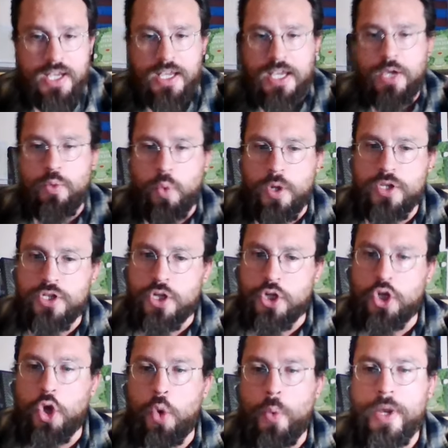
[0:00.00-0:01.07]
he was
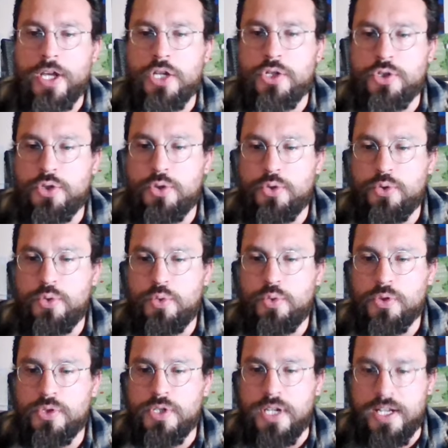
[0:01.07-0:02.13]
going
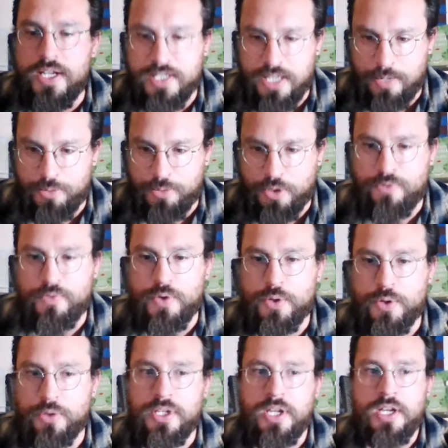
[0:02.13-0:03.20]
to, he stepped on the
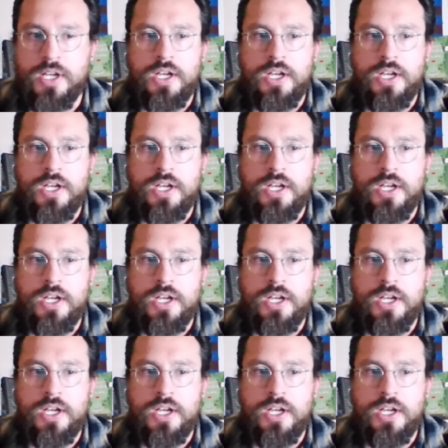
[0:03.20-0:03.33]
field.